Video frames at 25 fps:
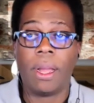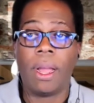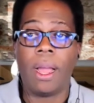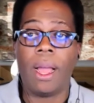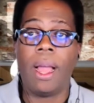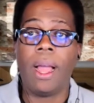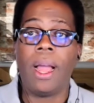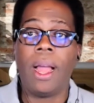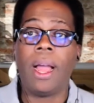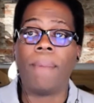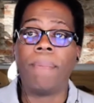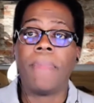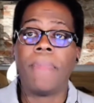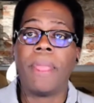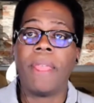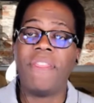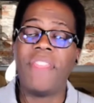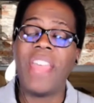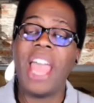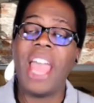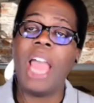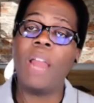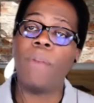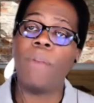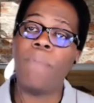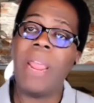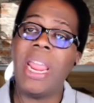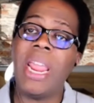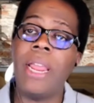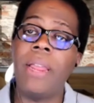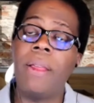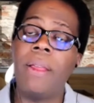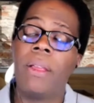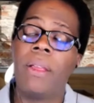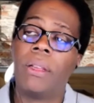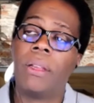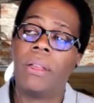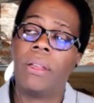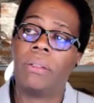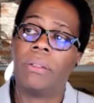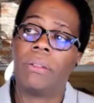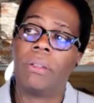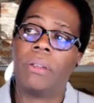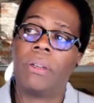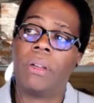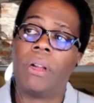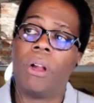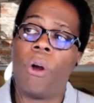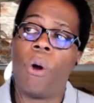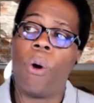that may
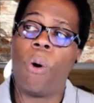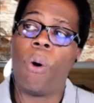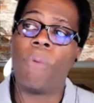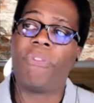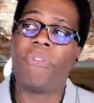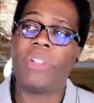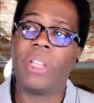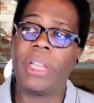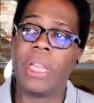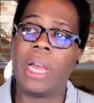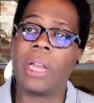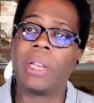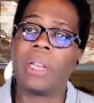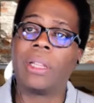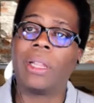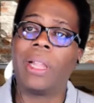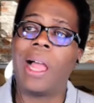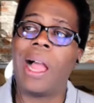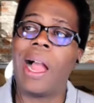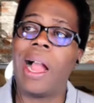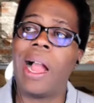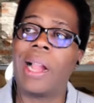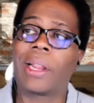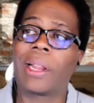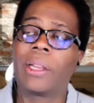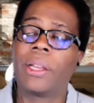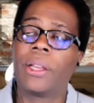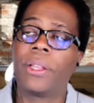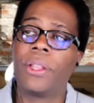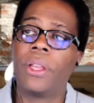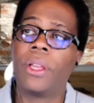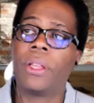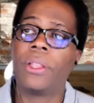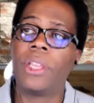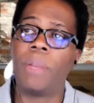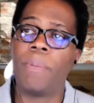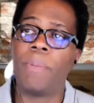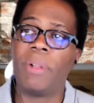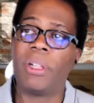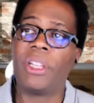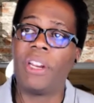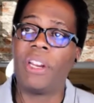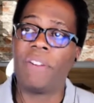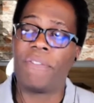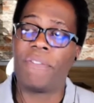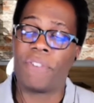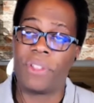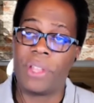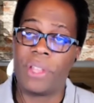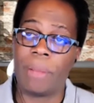hopefully unlock the
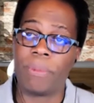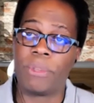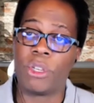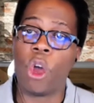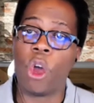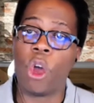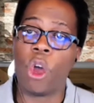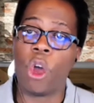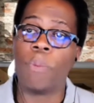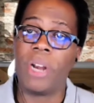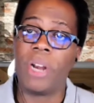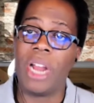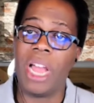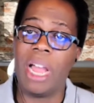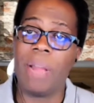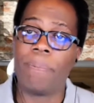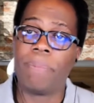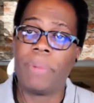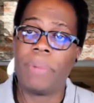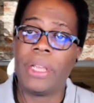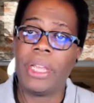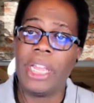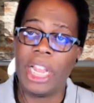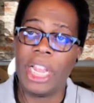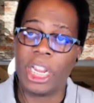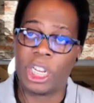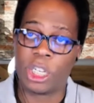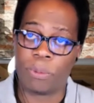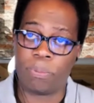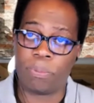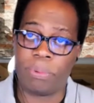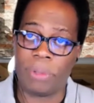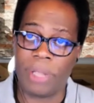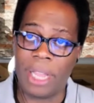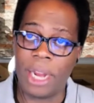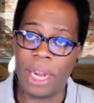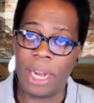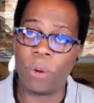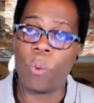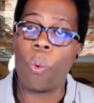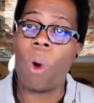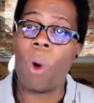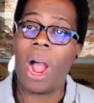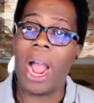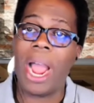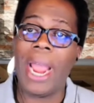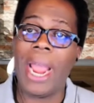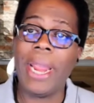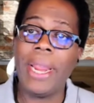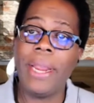ability for them to open up, explain
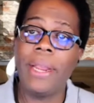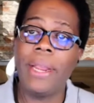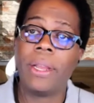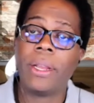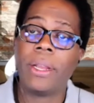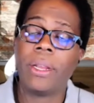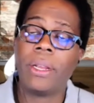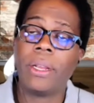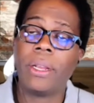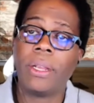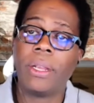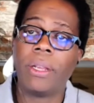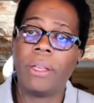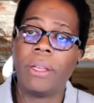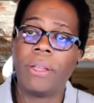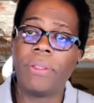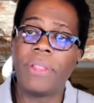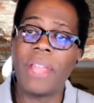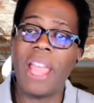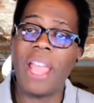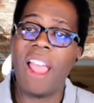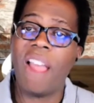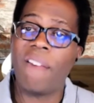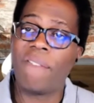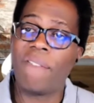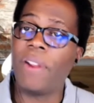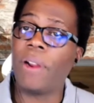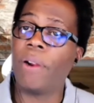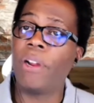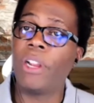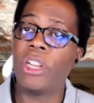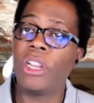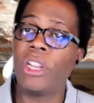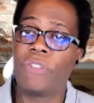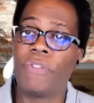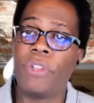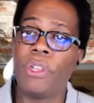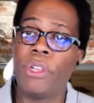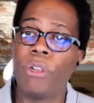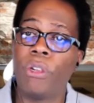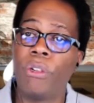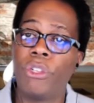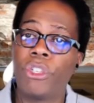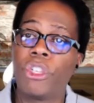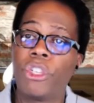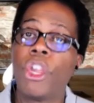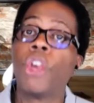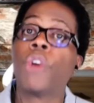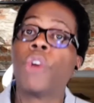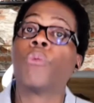why they have various
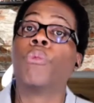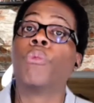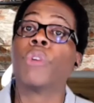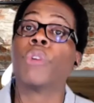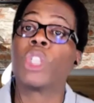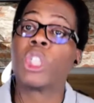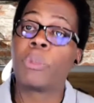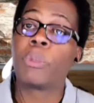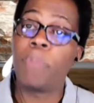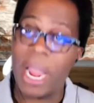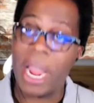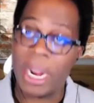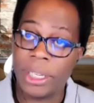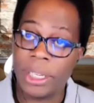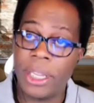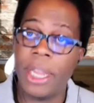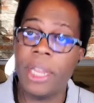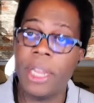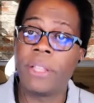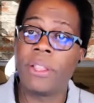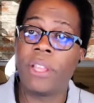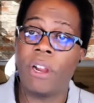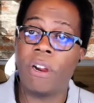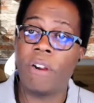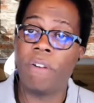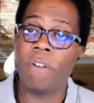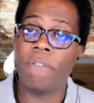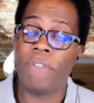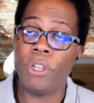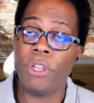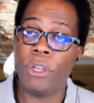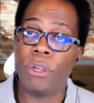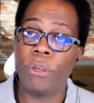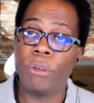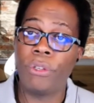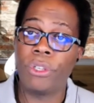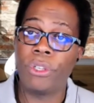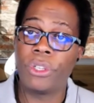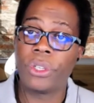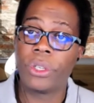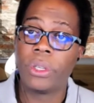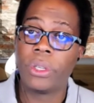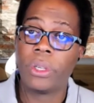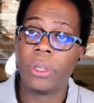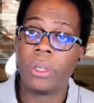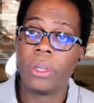views, respecting their views,